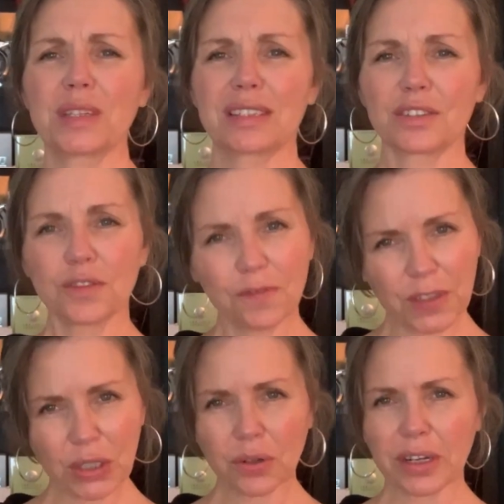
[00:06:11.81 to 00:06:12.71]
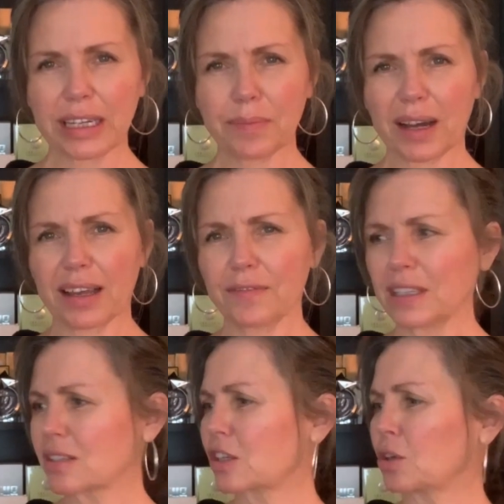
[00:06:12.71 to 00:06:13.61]
This is Fiori by
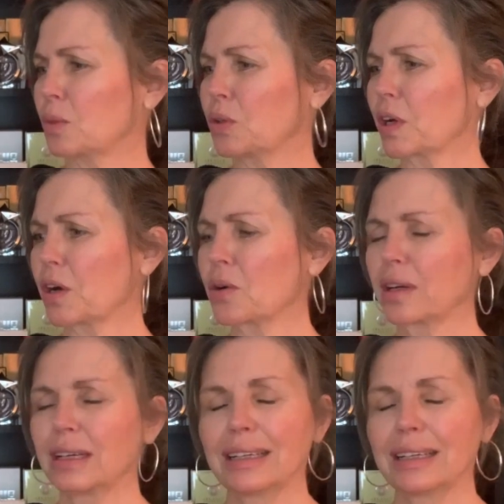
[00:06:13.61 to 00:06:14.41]
Vince Camuto.